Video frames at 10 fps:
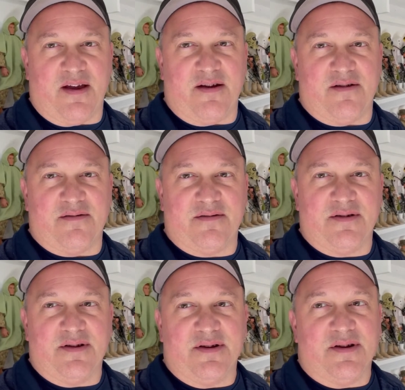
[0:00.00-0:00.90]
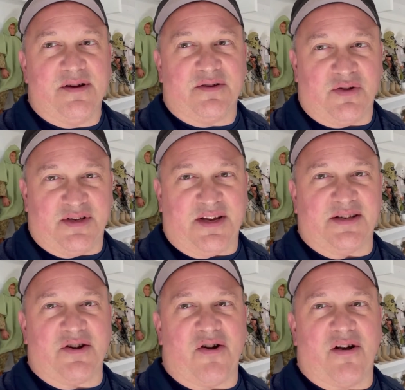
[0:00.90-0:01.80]
year. So let's get
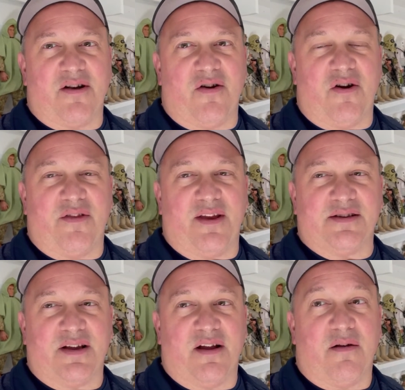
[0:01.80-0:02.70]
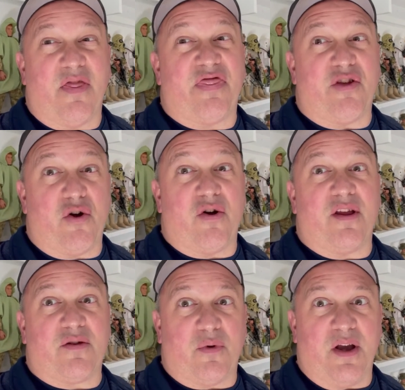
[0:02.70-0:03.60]
started on these
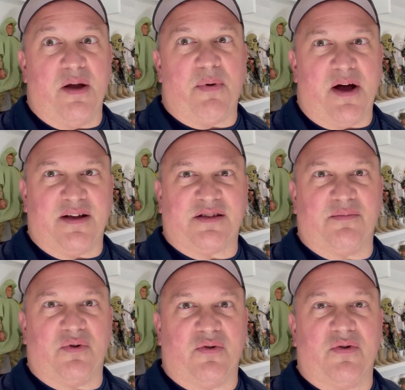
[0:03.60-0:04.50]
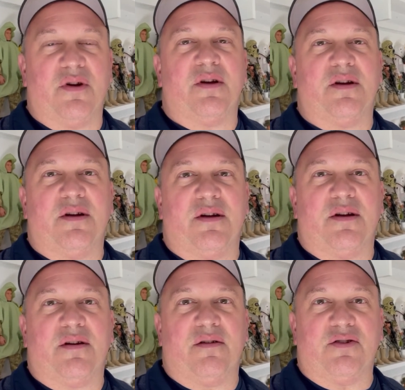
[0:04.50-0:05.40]
33 possible
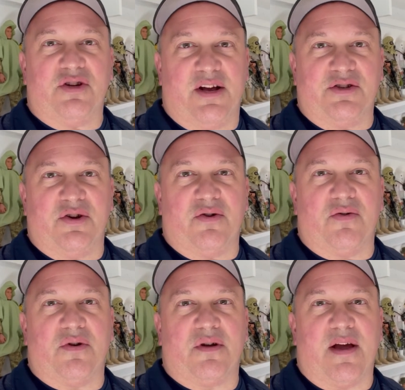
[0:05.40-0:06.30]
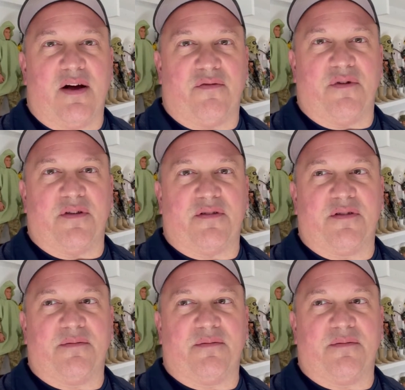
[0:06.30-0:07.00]
G.I. Joe outfits.